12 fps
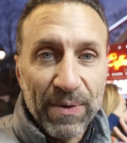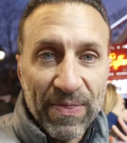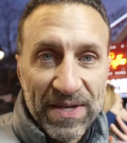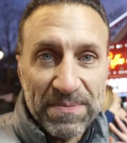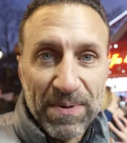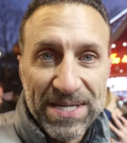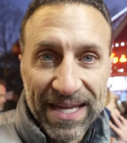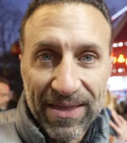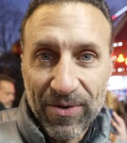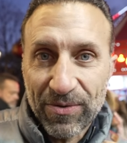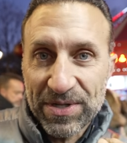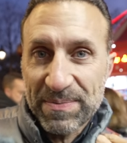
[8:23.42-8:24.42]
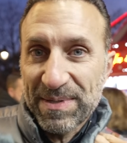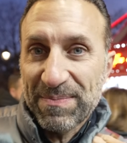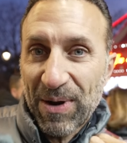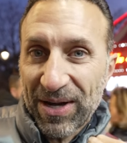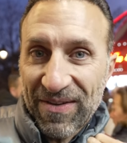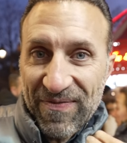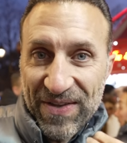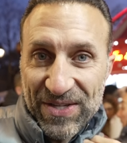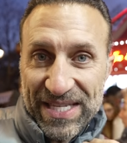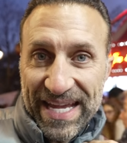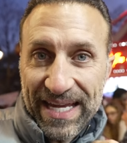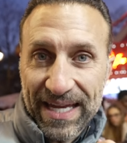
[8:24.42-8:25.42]
what this particular Christmas market
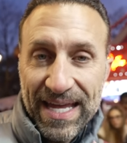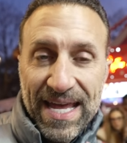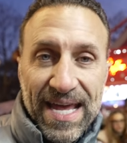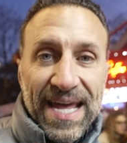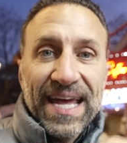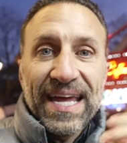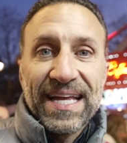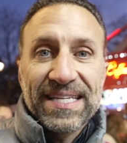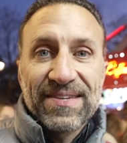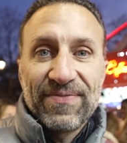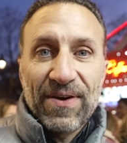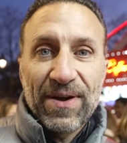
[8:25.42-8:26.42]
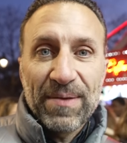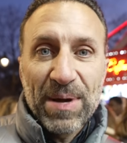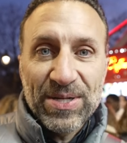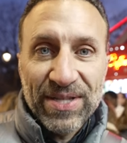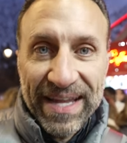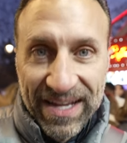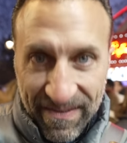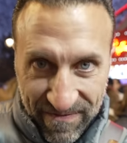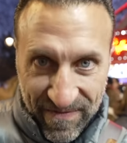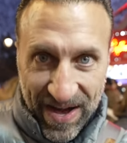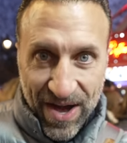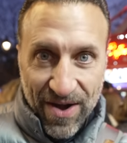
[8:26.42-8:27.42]
feels like. It's very much like a
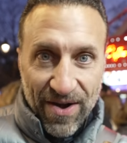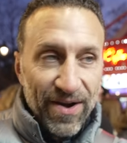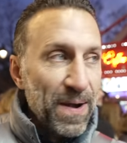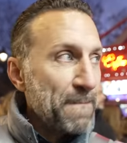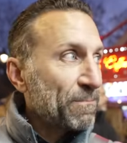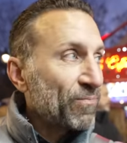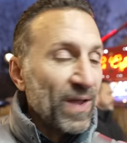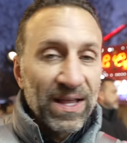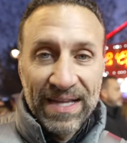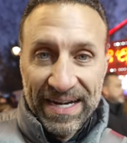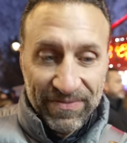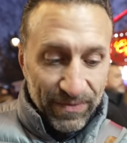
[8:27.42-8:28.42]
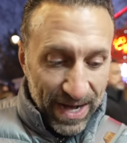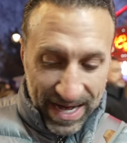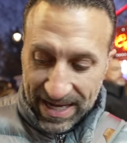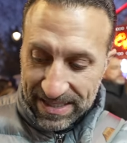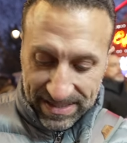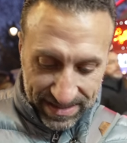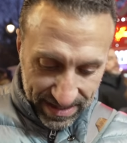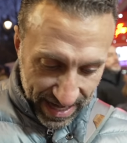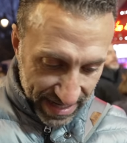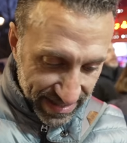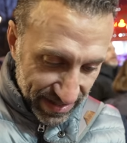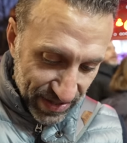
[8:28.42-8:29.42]
fair. A lot of rides.
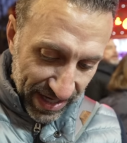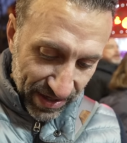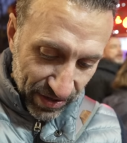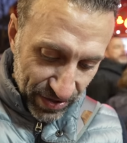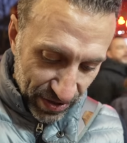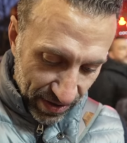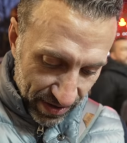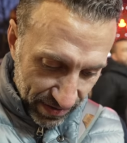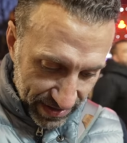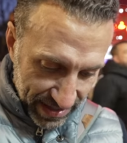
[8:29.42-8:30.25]
I did take your churro. Is